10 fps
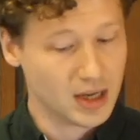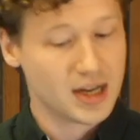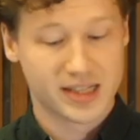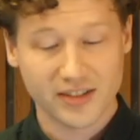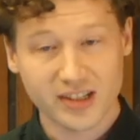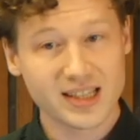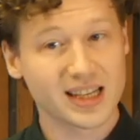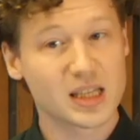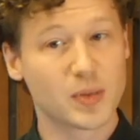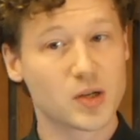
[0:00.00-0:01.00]

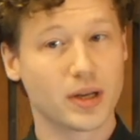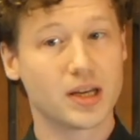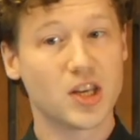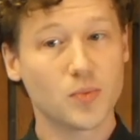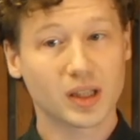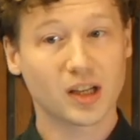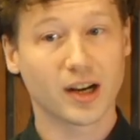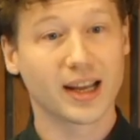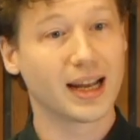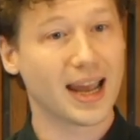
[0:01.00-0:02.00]
differences between human
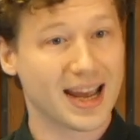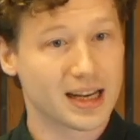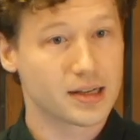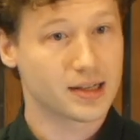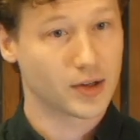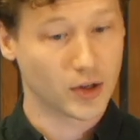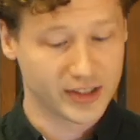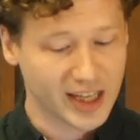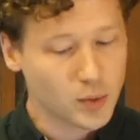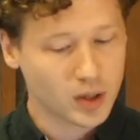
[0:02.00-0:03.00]
learning and neural
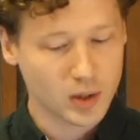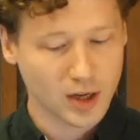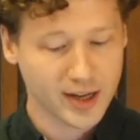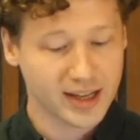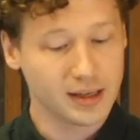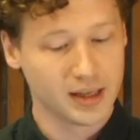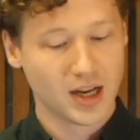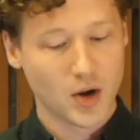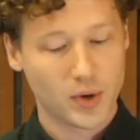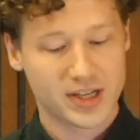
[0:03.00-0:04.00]
network learning,
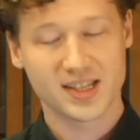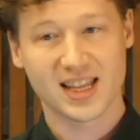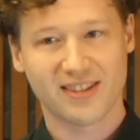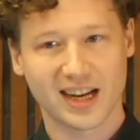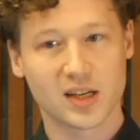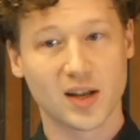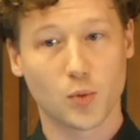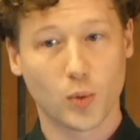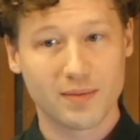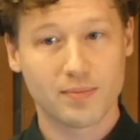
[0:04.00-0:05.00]
which is the fact that
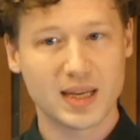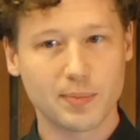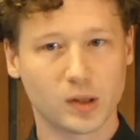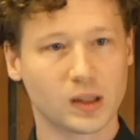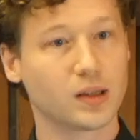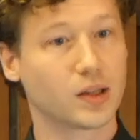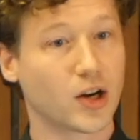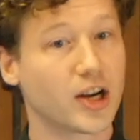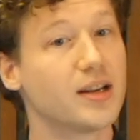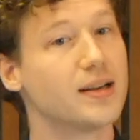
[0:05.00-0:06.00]
when people
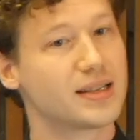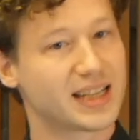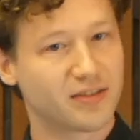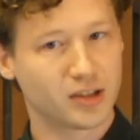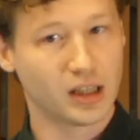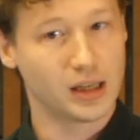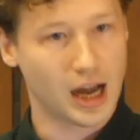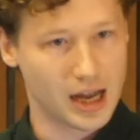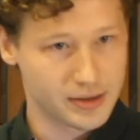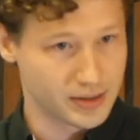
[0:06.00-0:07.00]
learn several
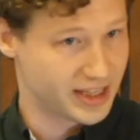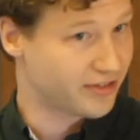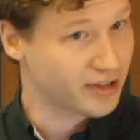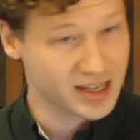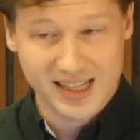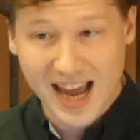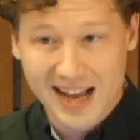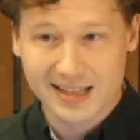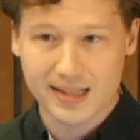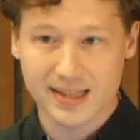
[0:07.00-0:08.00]
different
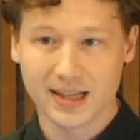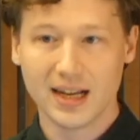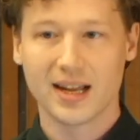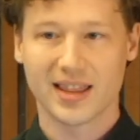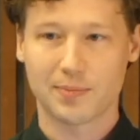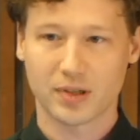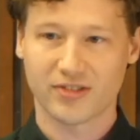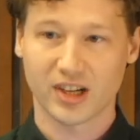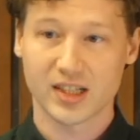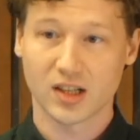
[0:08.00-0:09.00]
tasks, they
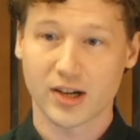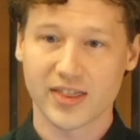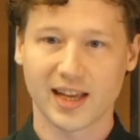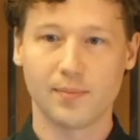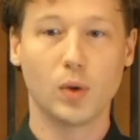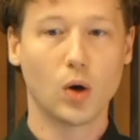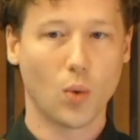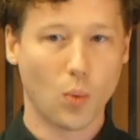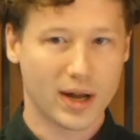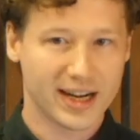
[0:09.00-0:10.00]
prefer to learn them
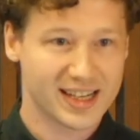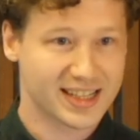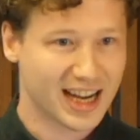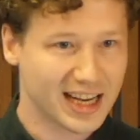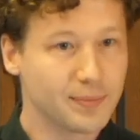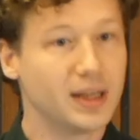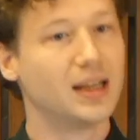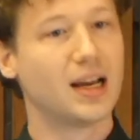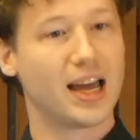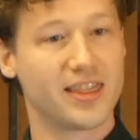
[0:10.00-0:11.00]
one at a time and